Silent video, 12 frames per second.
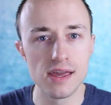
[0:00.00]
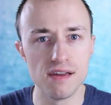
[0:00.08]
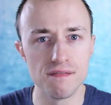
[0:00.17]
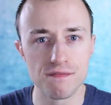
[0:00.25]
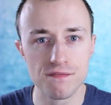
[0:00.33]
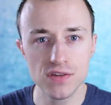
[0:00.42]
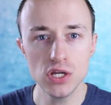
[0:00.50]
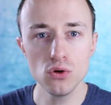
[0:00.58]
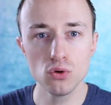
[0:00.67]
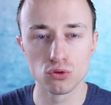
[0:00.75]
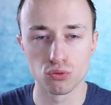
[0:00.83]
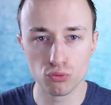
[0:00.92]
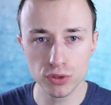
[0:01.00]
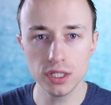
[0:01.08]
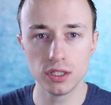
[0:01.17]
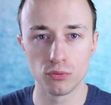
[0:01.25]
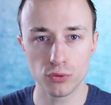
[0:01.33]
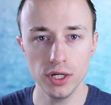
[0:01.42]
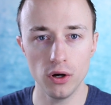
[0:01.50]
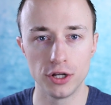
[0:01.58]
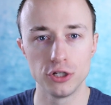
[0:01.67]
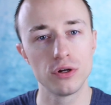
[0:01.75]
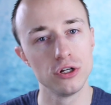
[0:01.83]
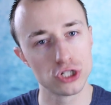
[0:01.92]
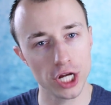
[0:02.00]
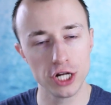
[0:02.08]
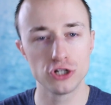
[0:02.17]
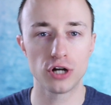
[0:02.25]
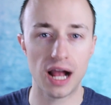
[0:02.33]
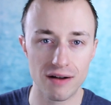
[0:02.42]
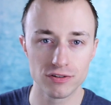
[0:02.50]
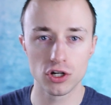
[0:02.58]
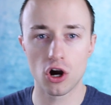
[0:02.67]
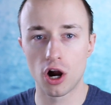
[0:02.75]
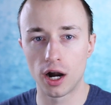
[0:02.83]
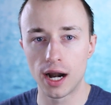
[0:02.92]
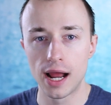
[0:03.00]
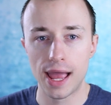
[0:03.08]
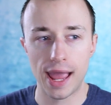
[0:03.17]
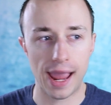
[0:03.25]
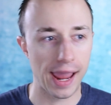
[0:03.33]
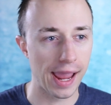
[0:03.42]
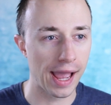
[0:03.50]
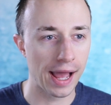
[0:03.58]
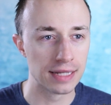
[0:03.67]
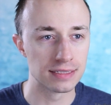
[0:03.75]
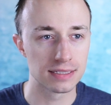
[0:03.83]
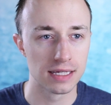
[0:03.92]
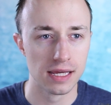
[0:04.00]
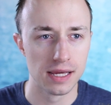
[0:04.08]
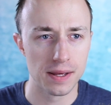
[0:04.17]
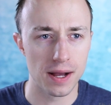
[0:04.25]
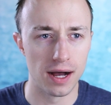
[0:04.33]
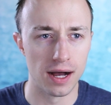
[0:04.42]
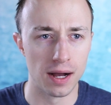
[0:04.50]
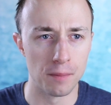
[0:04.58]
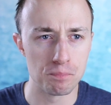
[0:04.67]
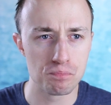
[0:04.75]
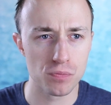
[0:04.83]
It feels really real, and you can change your avatar, and I